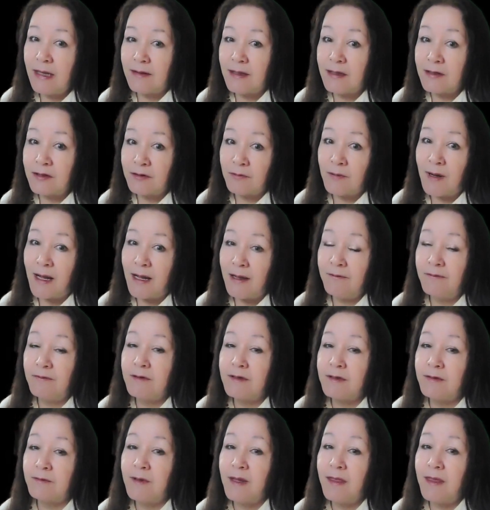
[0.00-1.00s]
his wife
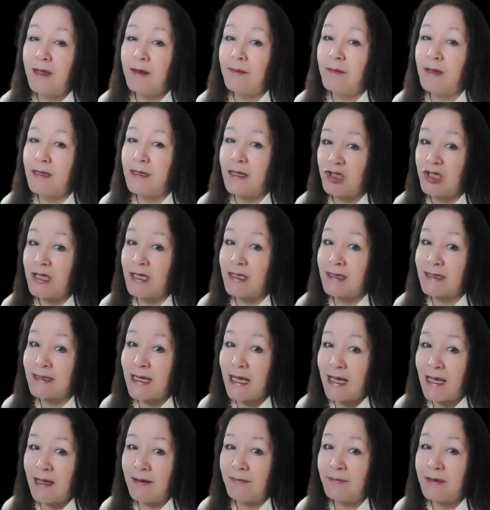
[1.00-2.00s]
was with him and she
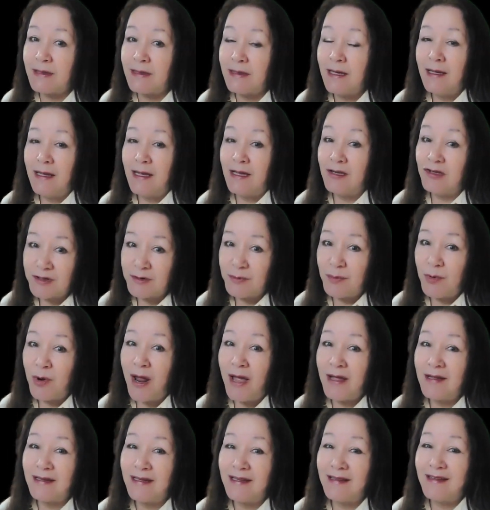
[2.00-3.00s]
escaped and was
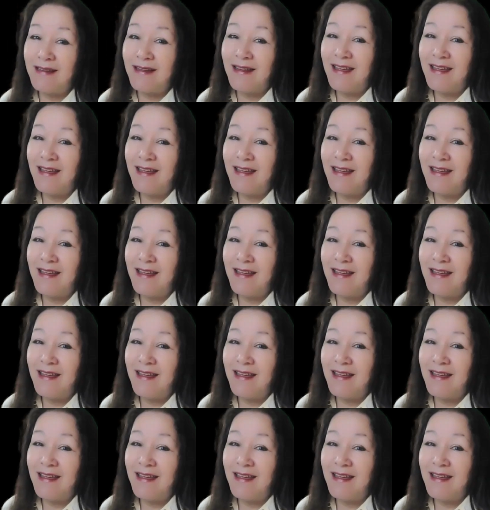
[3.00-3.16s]
pregnant.